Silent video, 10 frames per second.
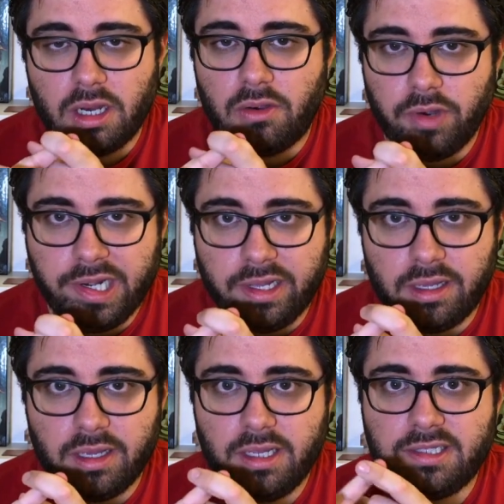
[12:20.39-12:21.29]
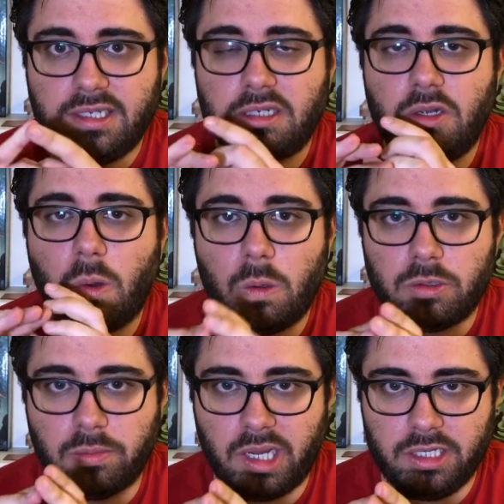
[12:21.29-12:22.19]
Really, it's a gold
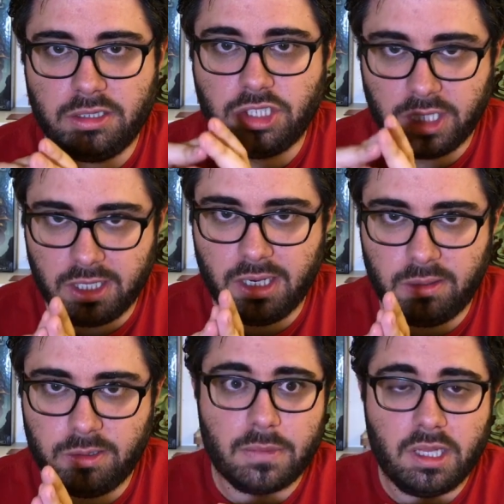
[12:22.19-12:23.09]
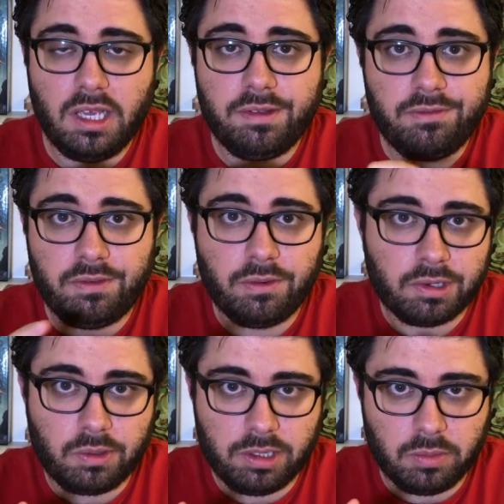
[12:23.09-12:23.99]
mine. Check it out even if you're not
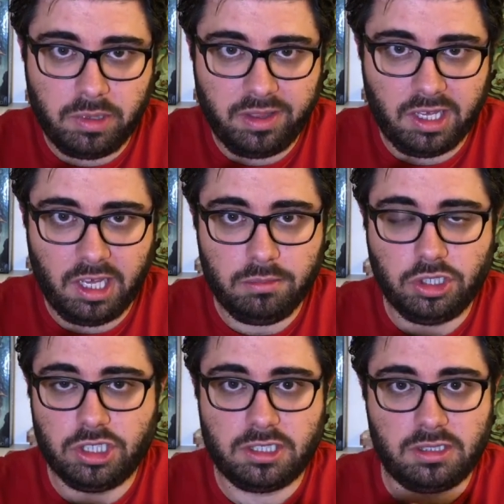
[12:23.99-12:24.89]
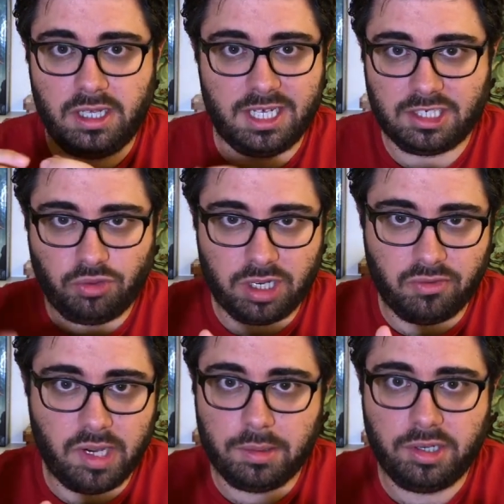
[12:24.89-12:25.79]
going to play the game, just extract the
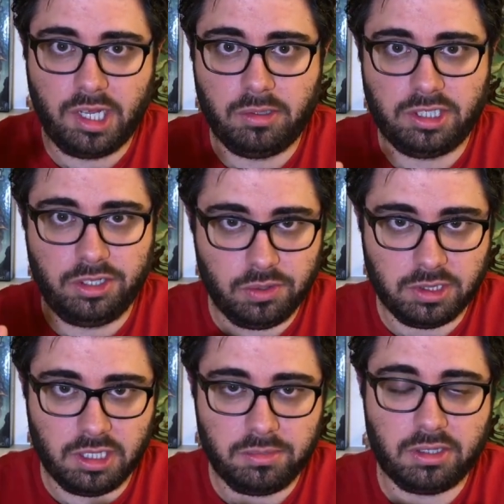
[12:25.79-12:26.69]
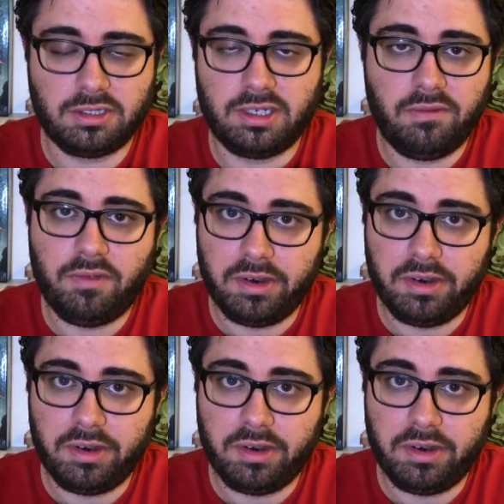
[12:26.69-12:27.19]
random tables and use them because they are